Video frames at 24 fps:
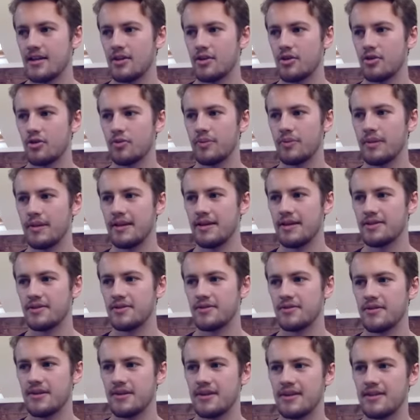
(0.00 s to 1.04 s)
you'll be sort
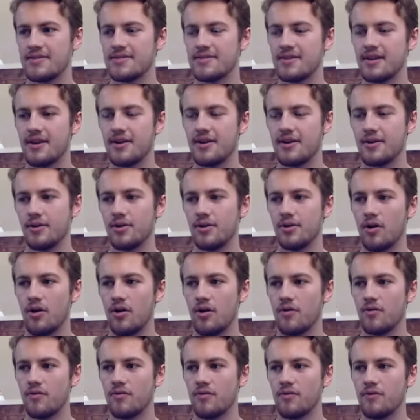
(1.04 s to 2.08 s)
of in a cycle
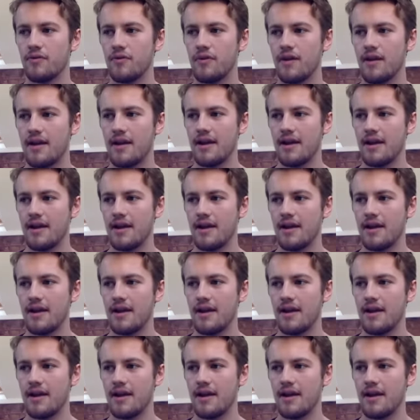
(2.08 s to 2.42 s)
of